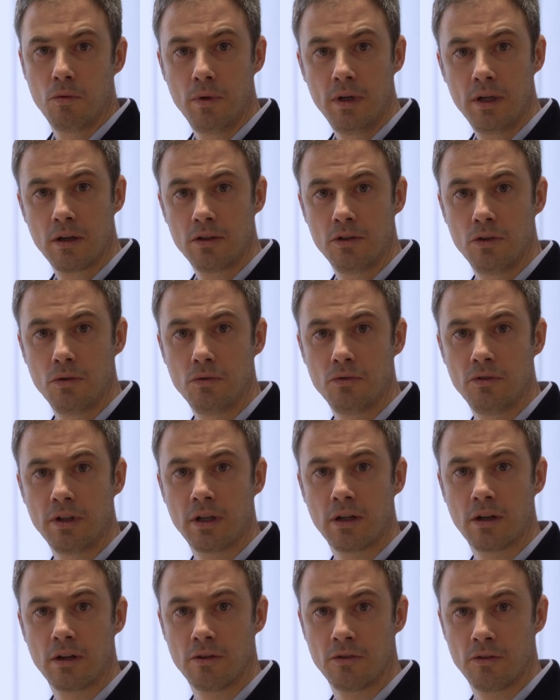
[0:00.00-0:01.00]
We are
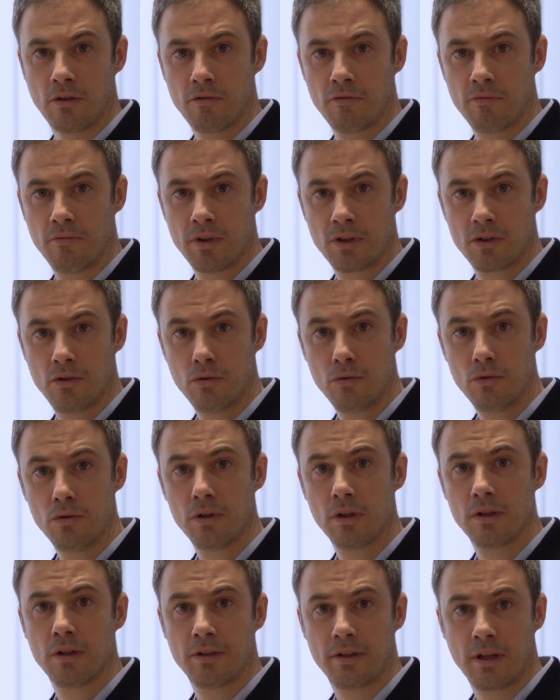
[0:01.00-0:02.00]
using a software
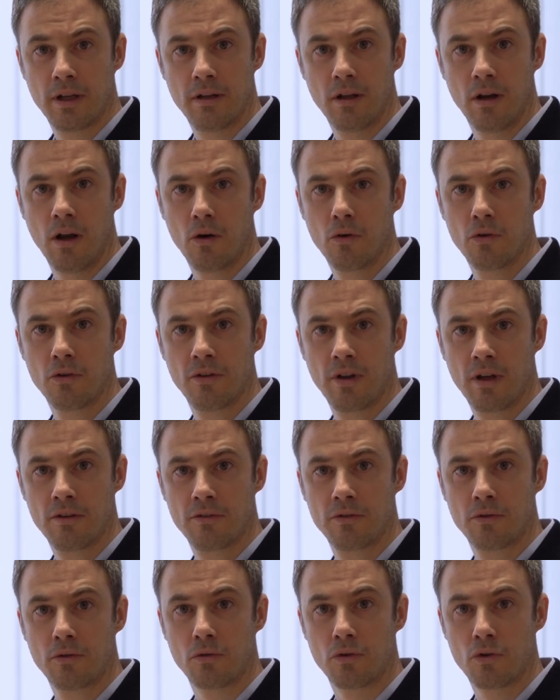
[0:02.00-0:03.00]
tool that allows
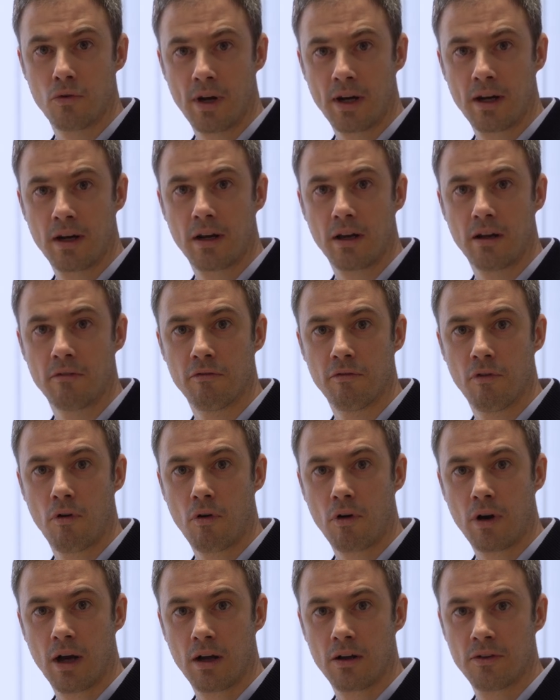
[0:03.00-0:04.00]
us to track and
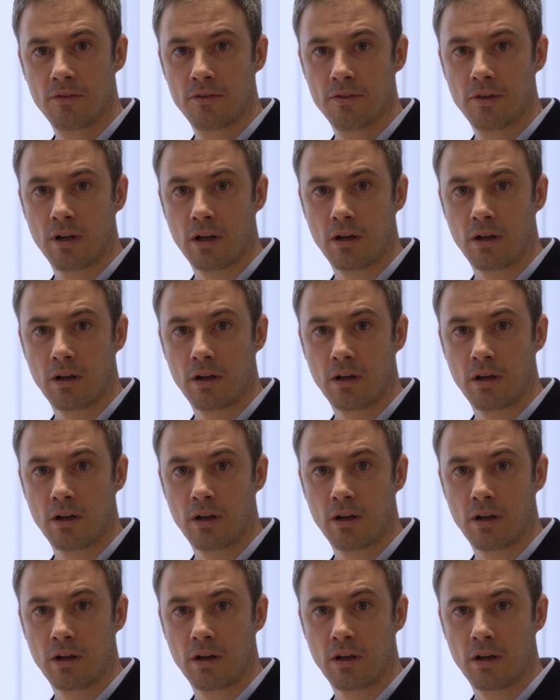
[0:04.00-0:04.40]
forecast the